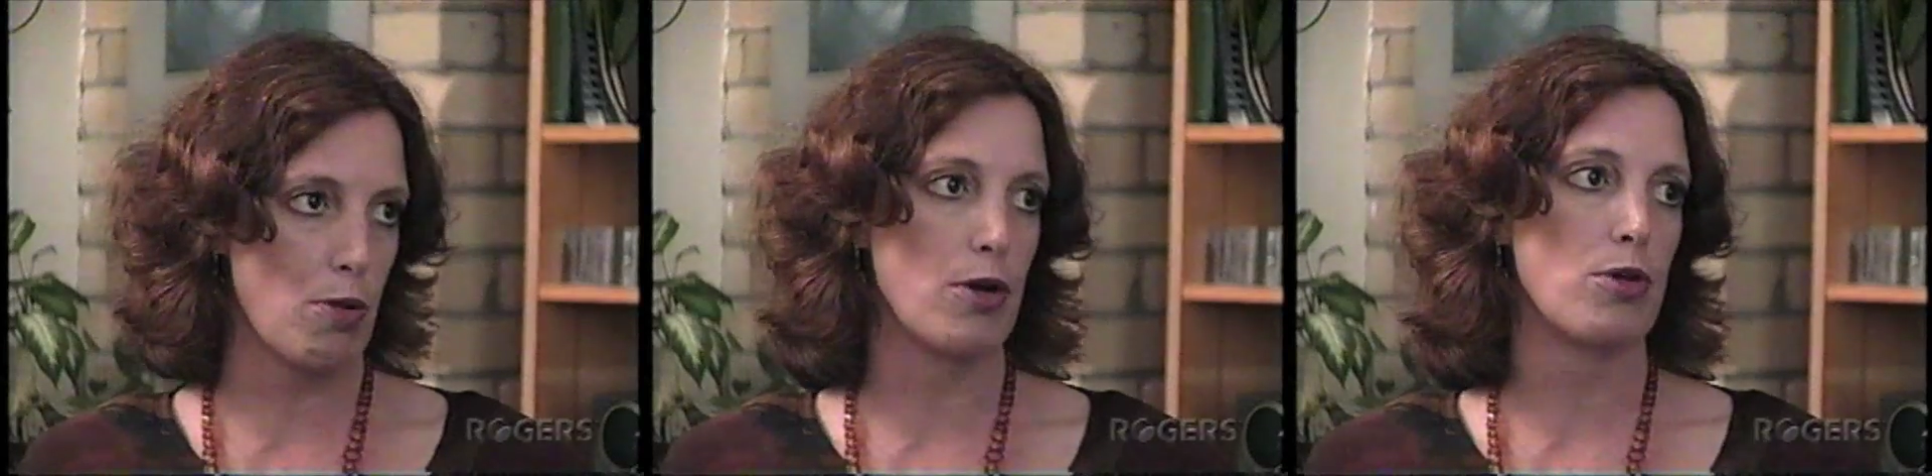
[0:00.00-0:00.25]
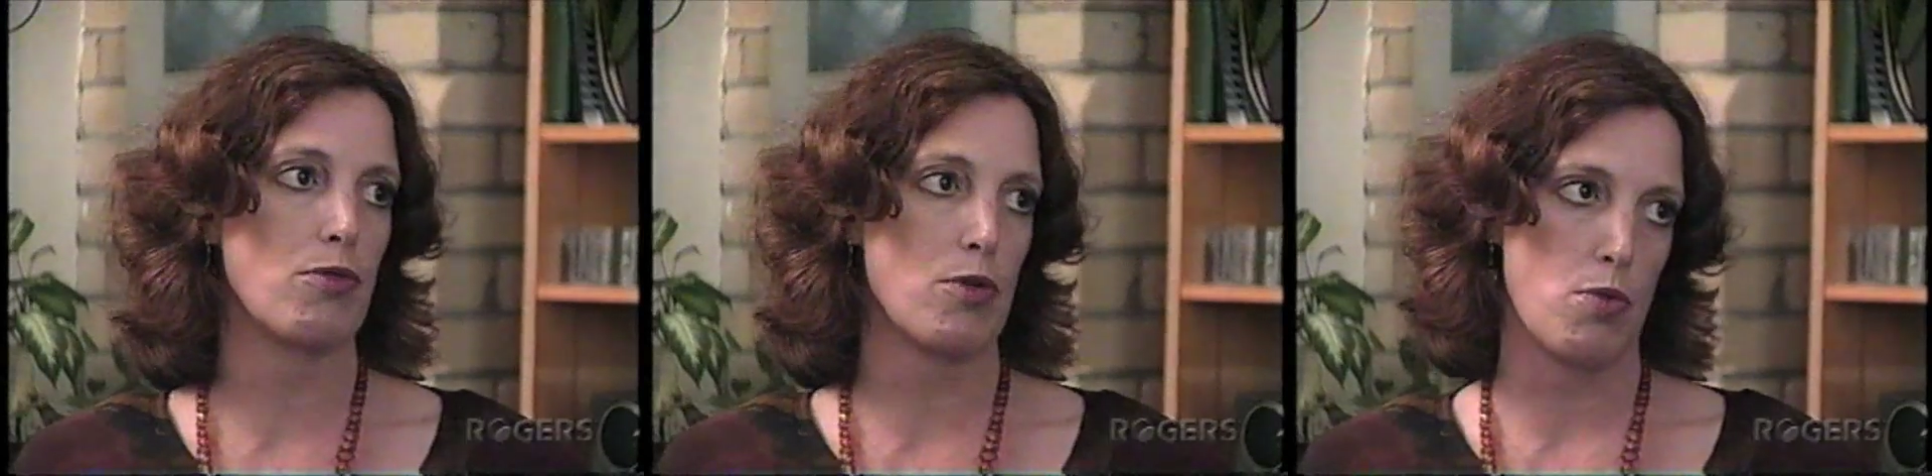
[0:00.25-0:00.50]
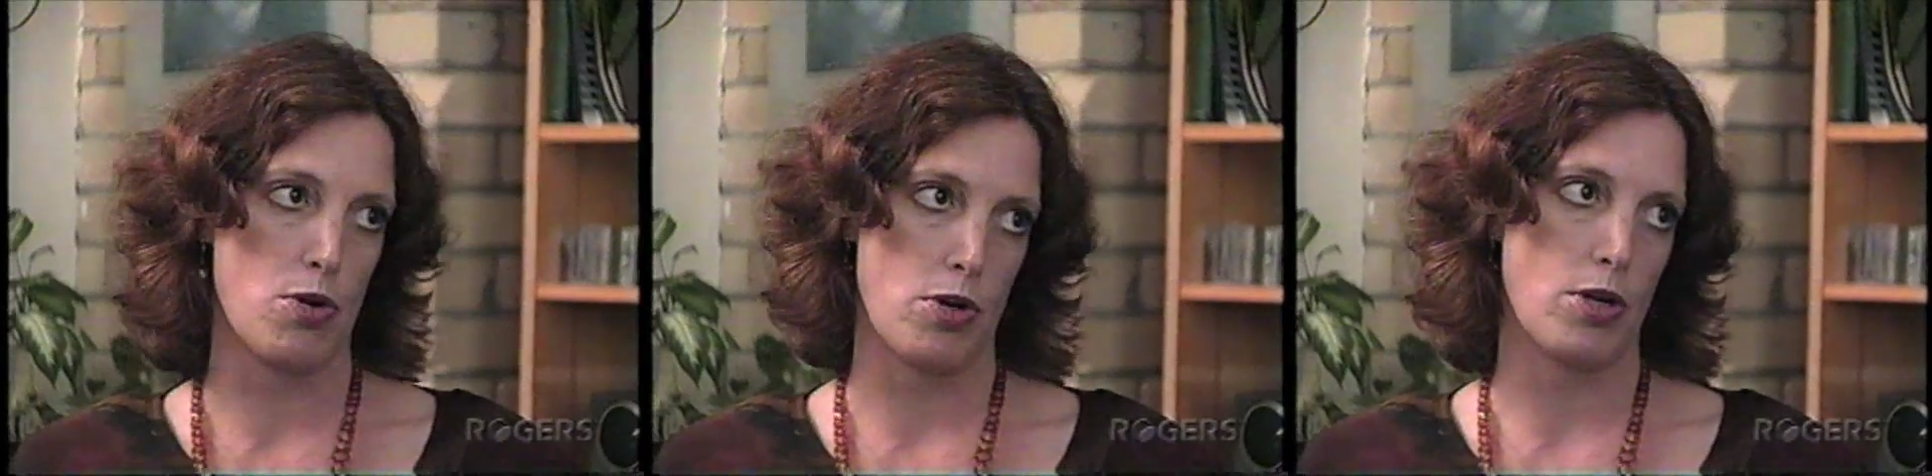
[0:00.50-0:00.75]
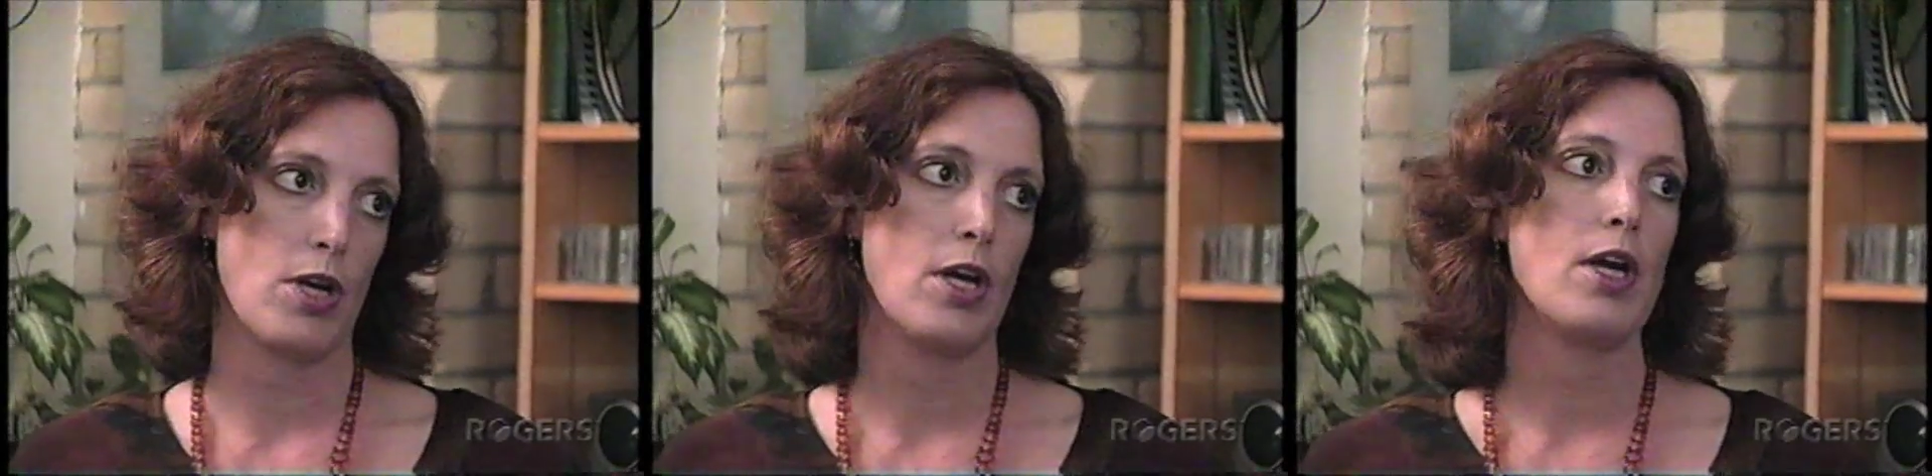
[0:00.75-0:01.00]
part of the
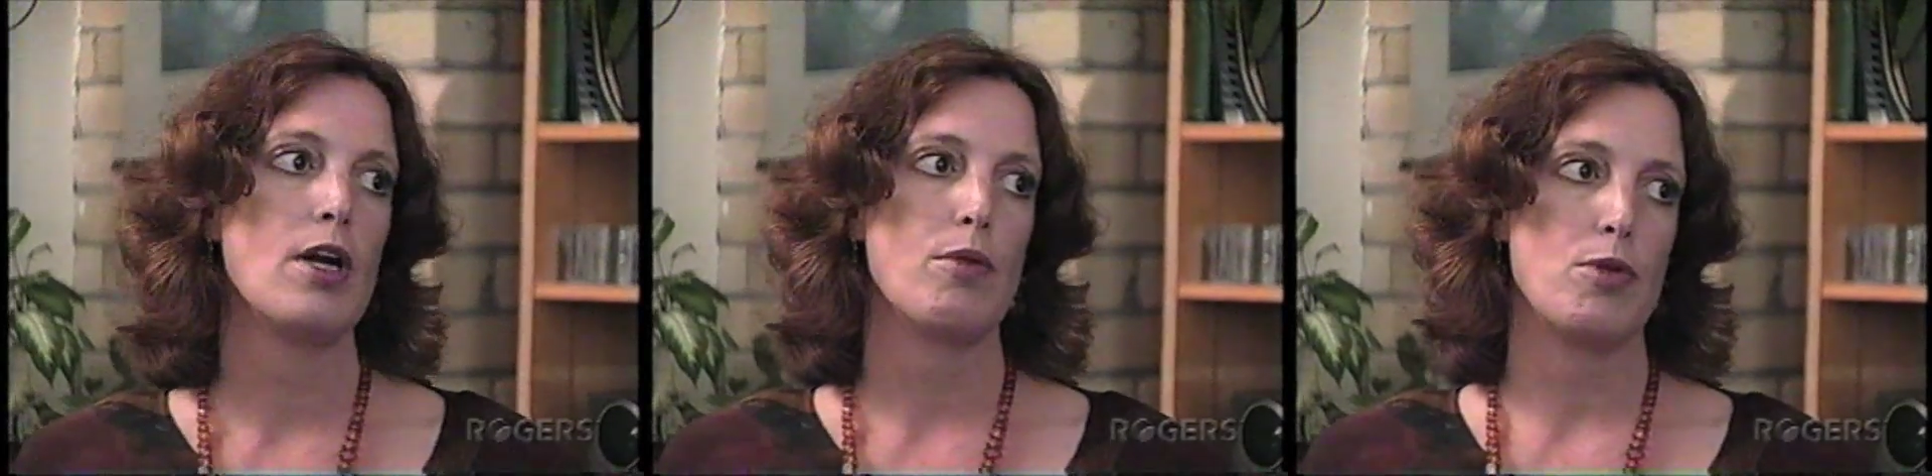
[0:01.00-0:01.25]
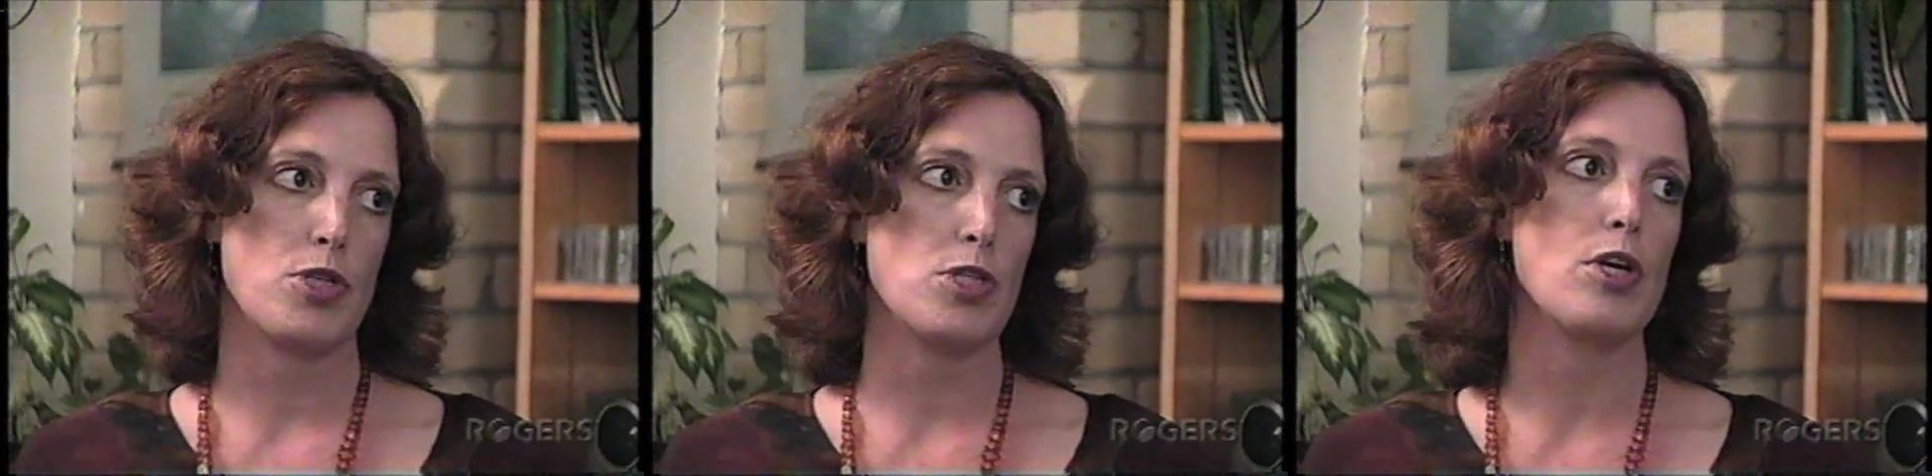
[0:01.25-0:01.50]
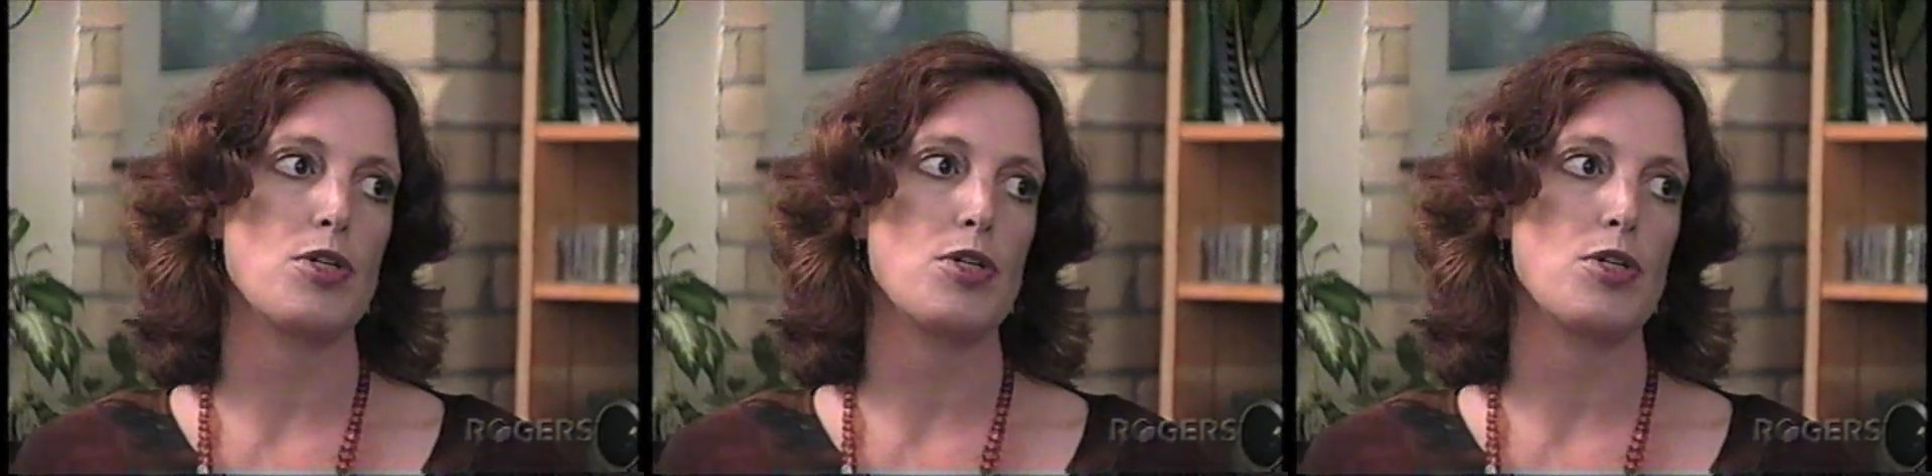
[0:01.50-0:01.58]
work, which is